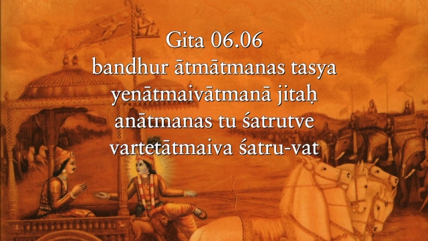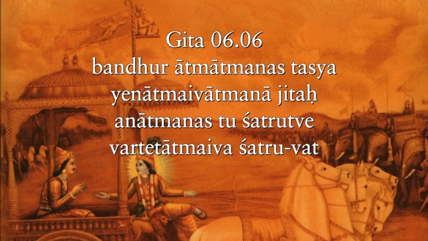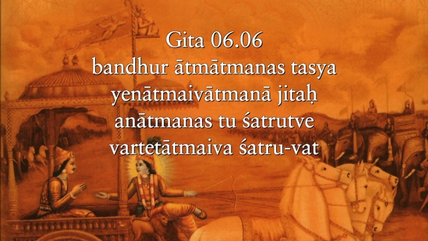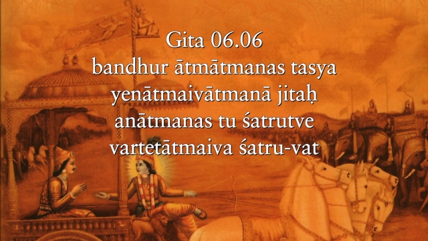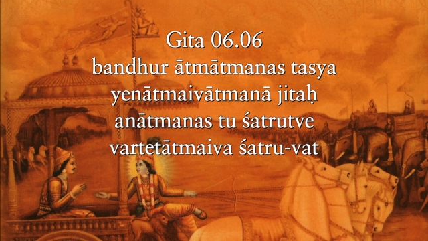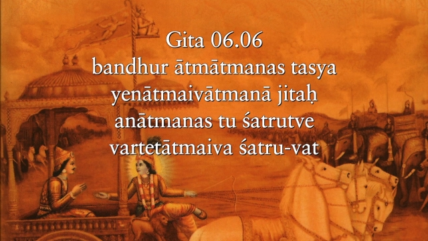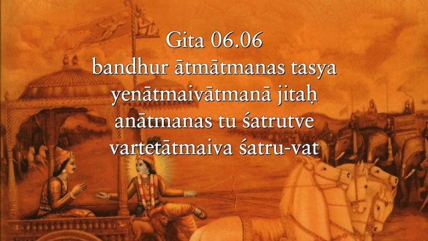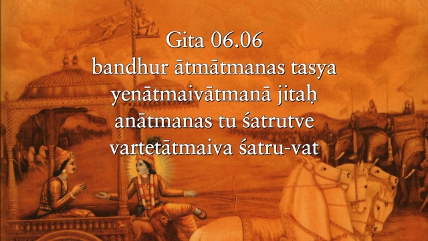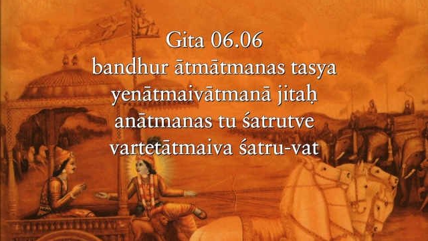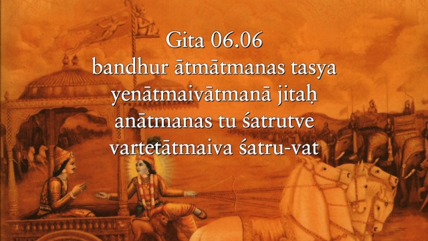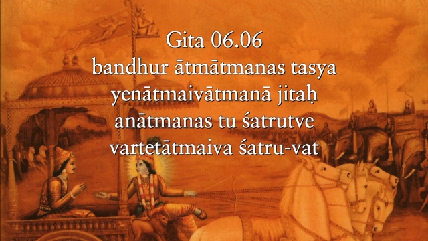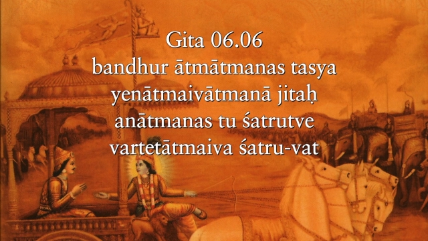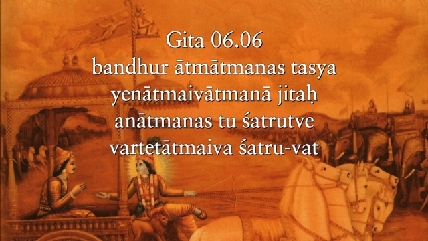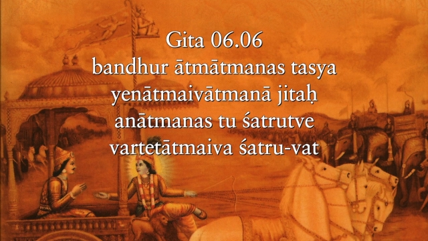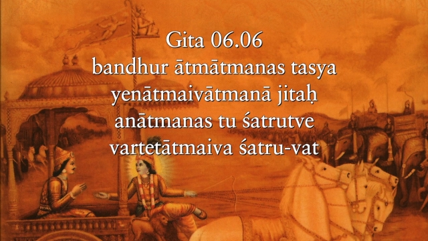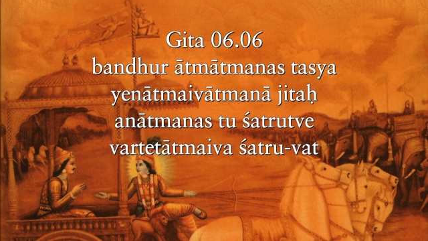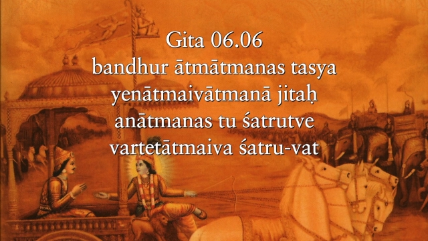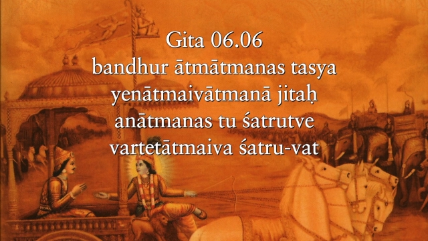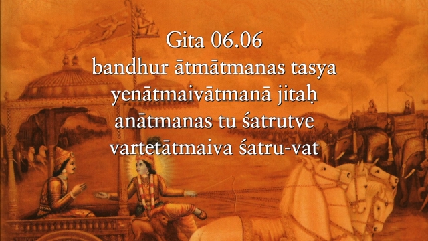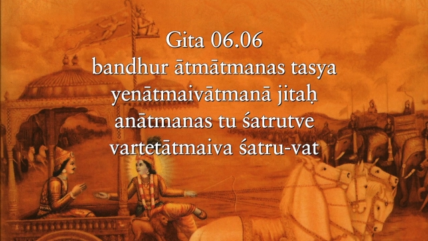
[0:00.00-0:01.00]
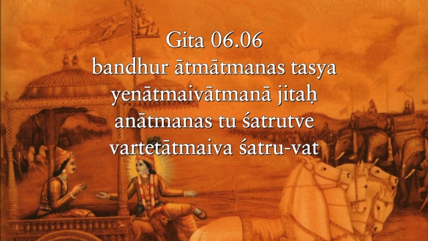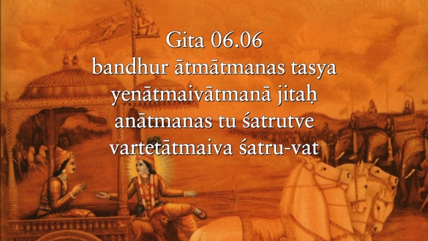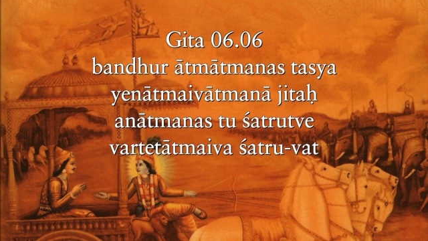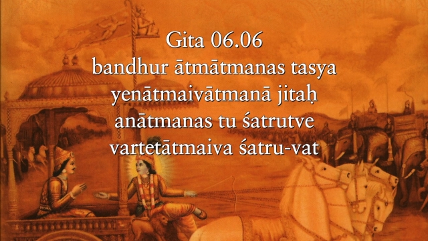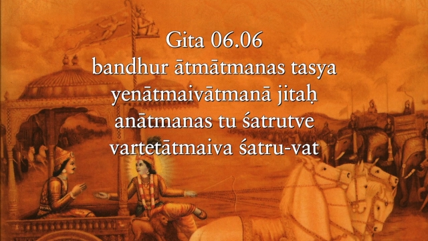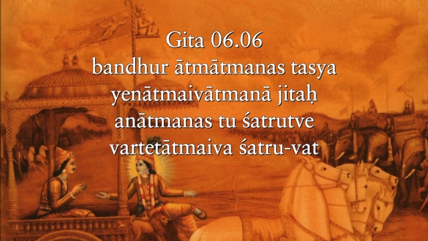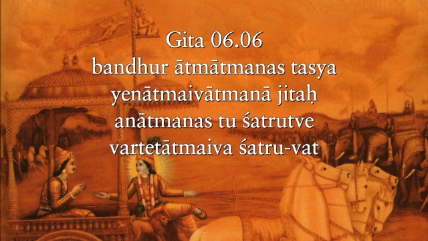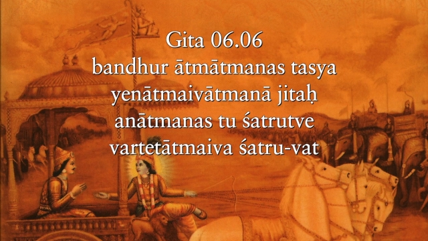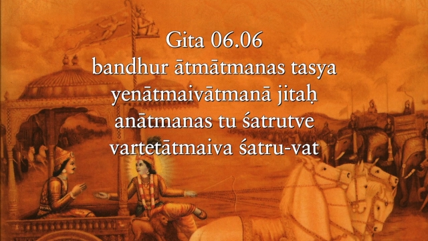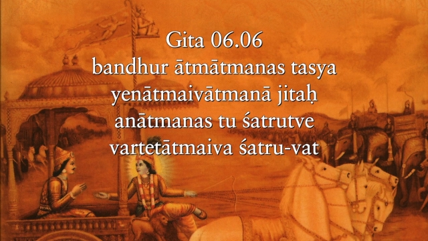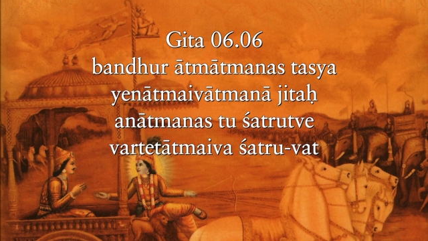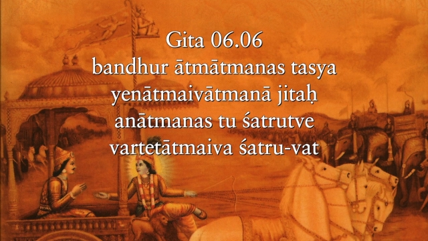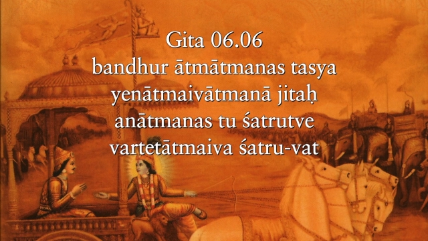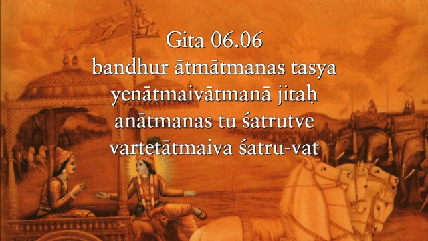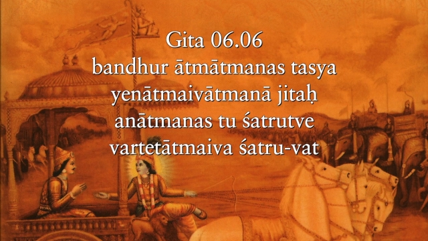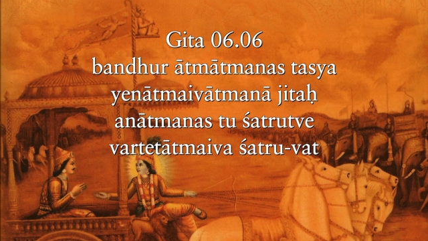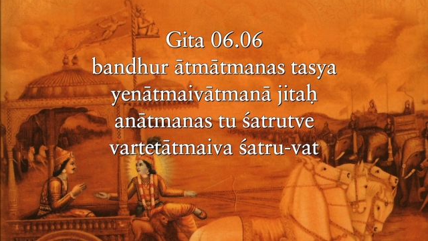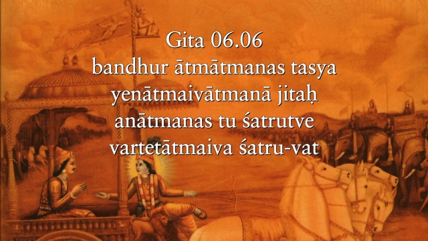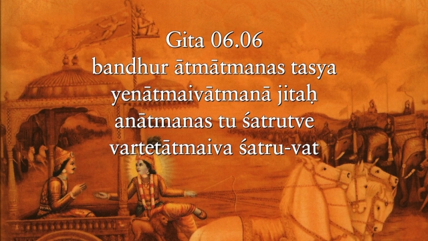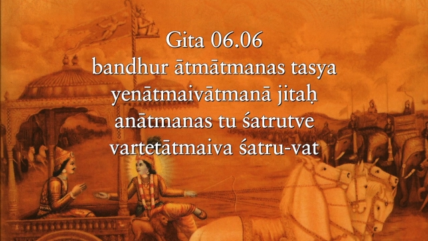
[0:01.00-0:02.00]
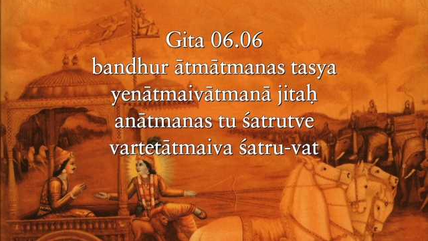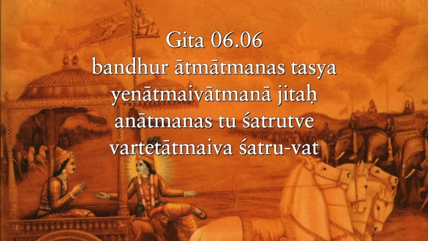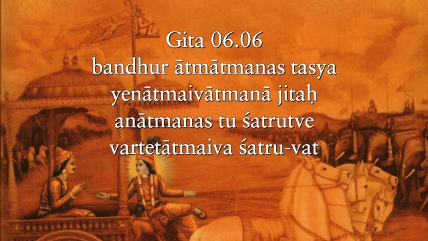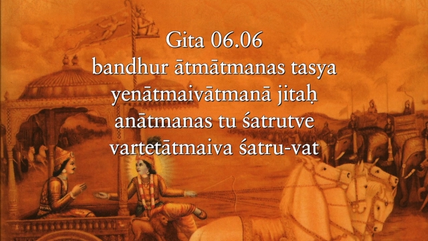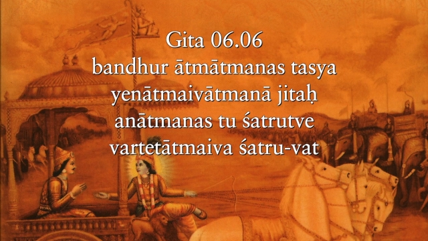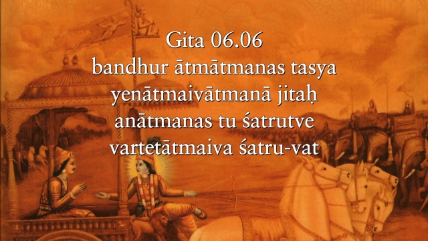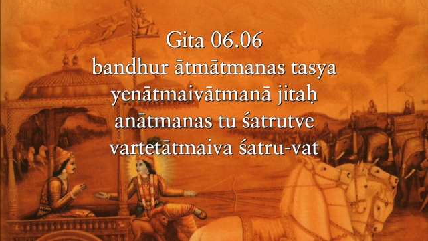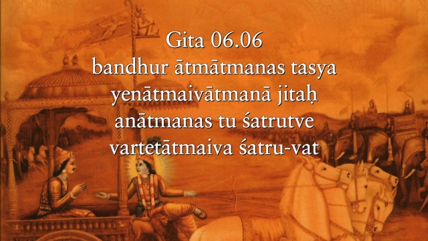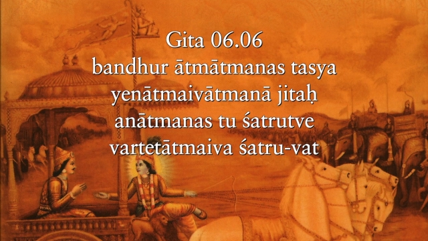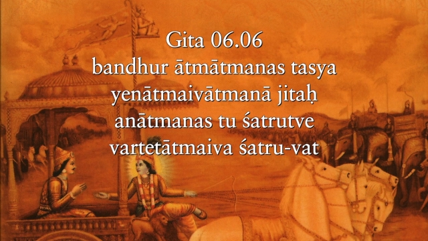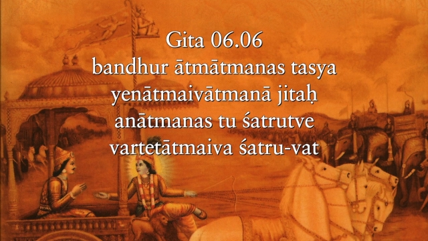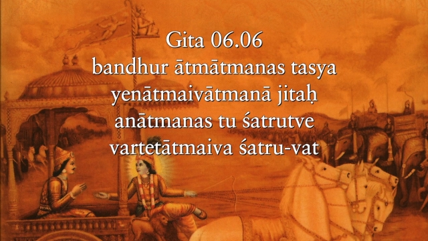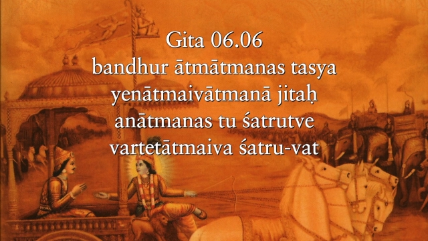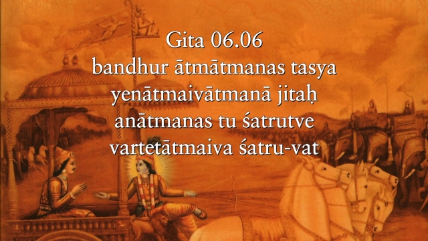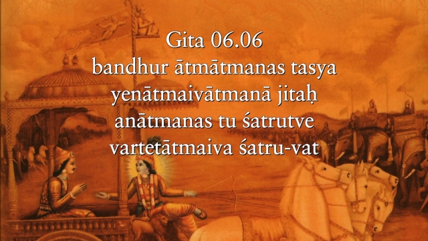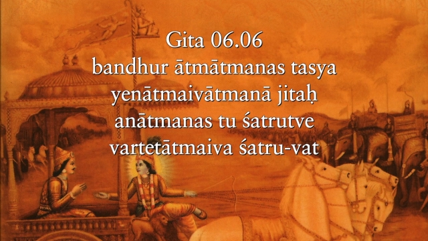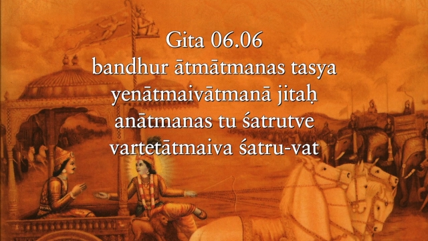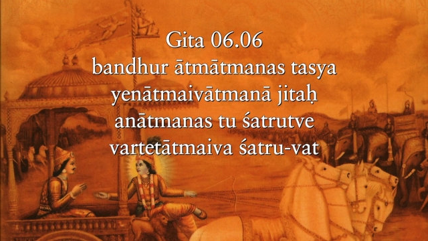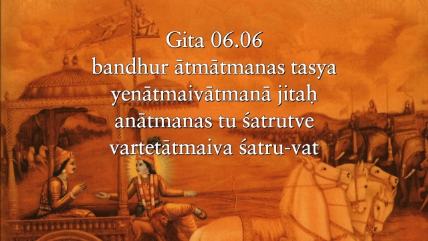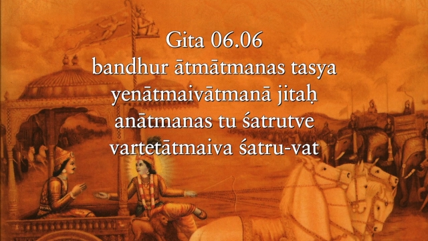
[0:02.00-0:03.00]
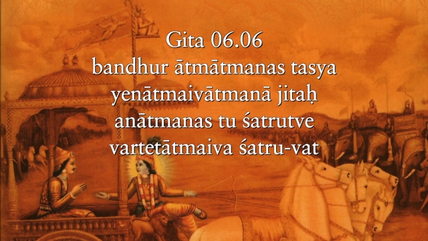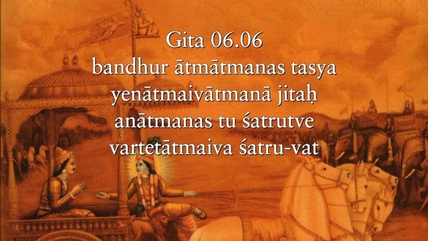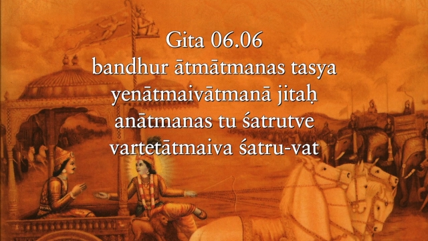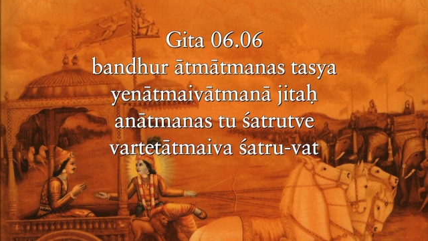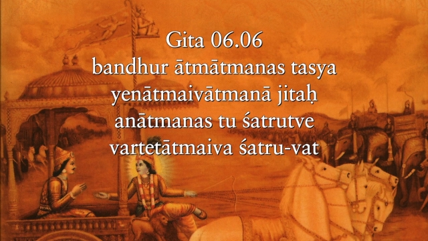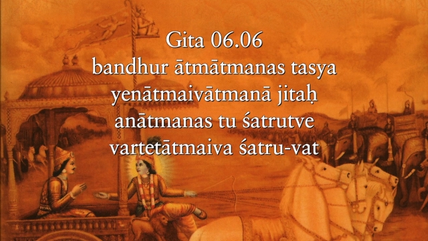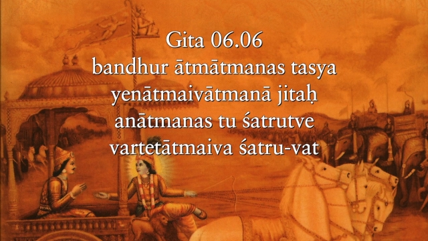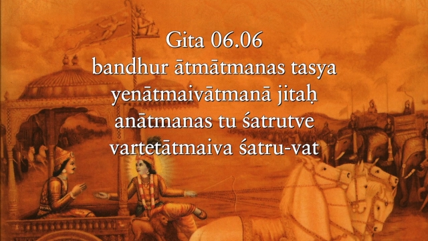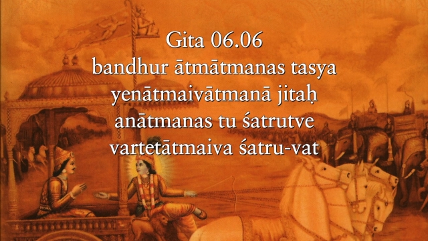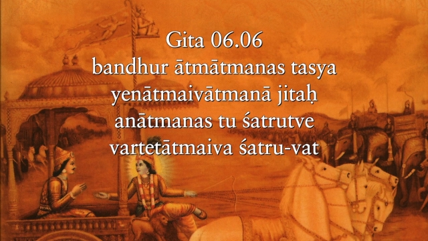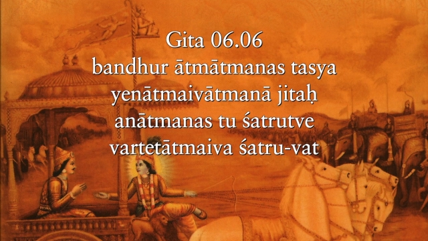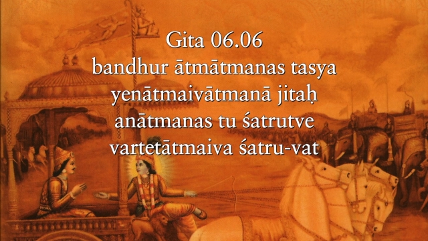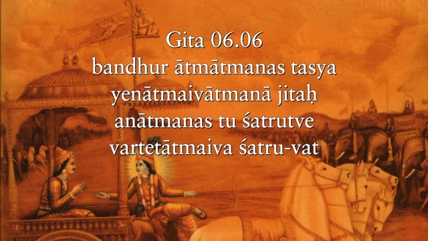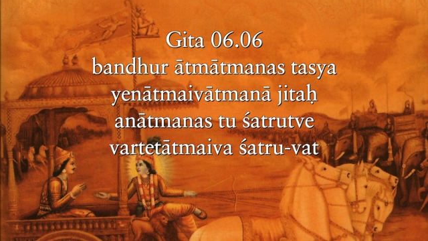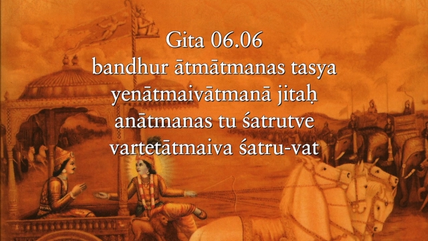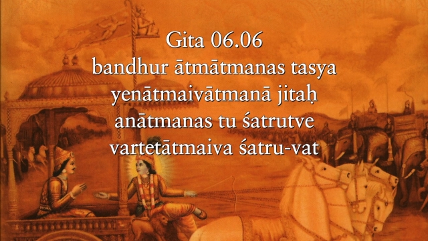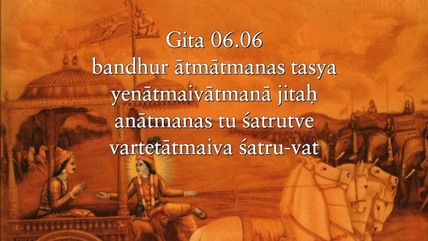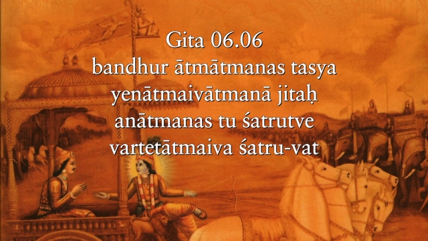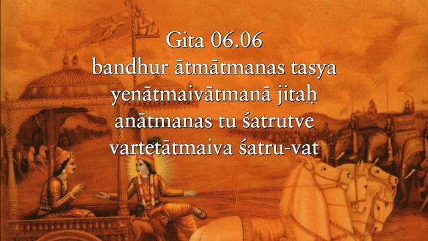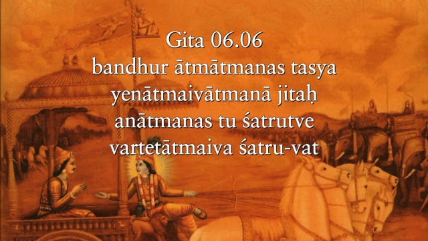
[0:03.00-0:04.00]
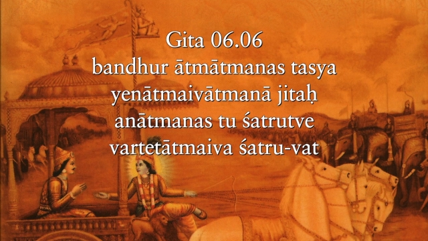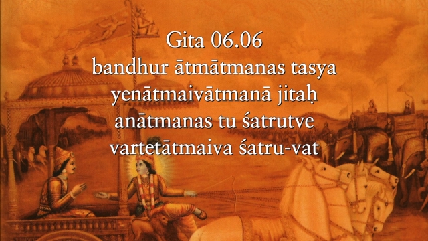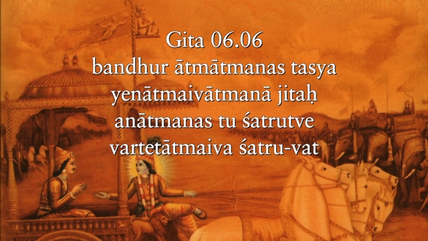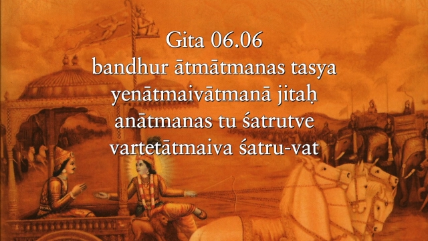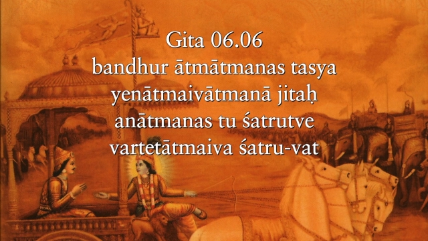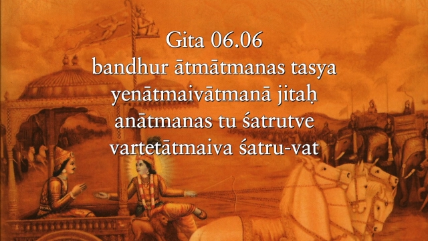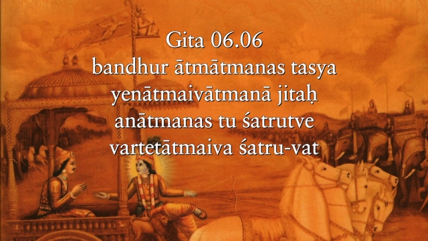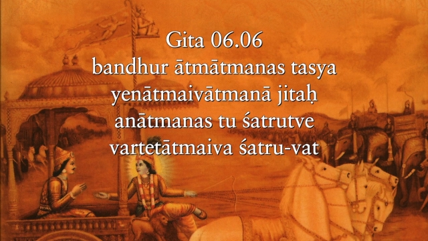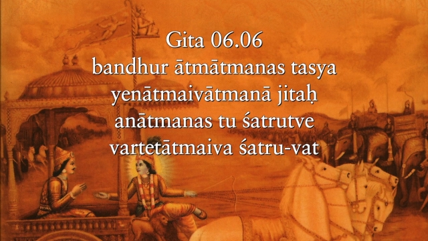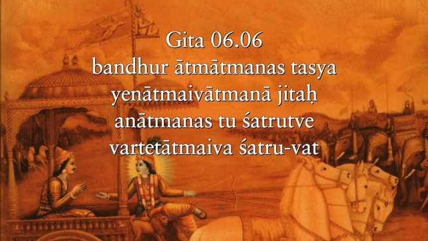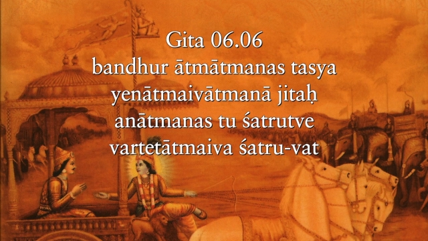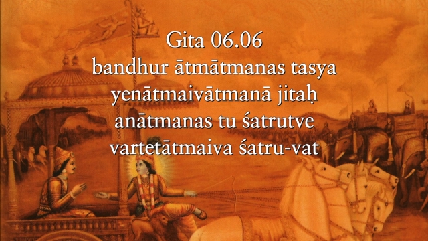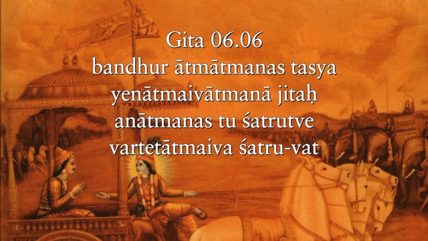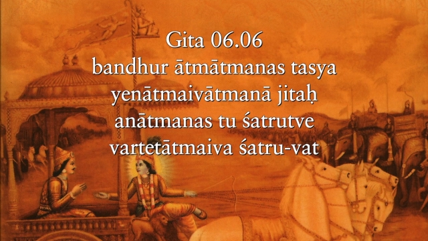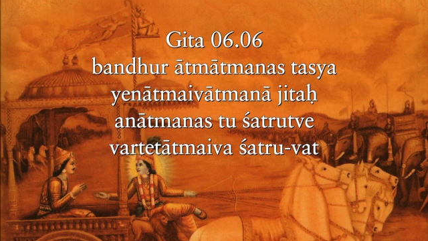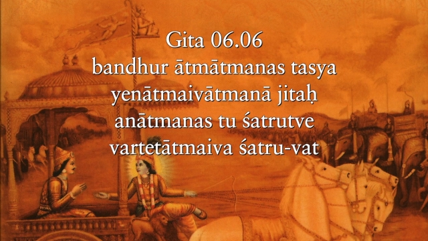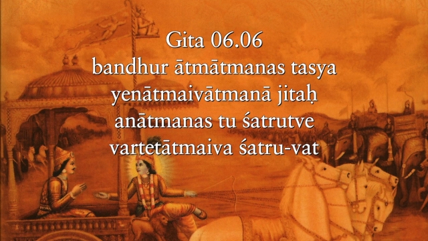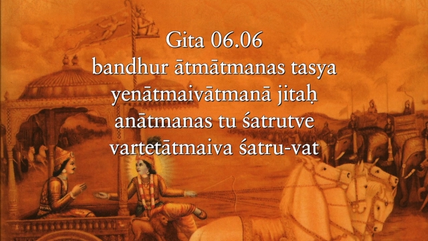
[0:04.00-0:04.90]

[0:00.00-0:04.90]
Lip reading: (no speaker visible)